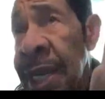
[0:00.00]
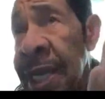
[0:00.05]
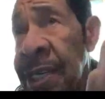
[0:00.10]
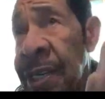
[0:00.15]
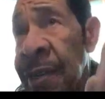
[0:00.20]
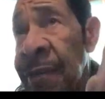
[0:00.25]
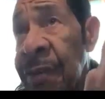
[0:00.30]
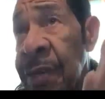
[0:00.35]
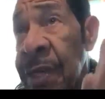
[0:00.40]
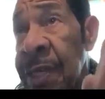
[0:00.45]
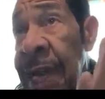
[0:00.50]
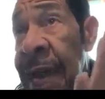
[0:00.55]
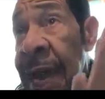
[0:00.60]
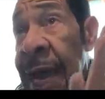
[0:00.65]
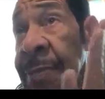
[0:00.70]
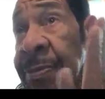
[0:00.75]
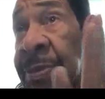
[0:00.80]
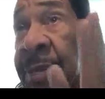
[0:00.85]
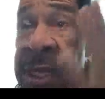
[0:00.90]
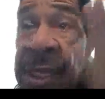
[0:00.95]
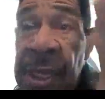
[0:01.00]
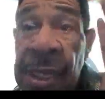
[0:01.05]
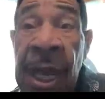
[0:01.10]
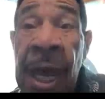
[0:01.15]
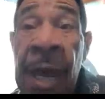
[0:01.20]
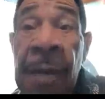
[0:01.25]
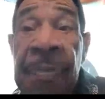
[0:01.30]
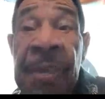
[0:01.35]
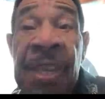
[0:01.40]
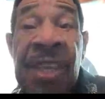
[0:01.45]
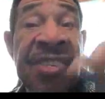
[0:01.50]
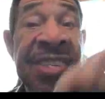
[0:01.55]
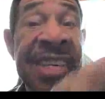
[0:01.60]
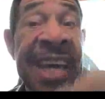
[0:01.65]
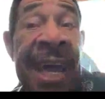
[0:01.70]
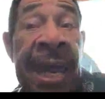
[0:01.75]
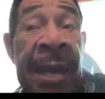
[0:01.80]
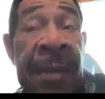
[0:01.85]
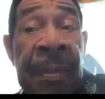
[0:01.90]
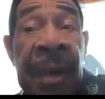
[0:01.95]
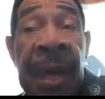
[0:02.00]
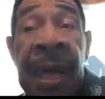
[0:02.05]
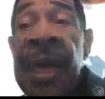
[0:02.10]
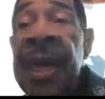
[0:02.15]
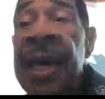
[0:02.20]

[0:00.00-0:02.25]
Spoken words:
at different times, and some the same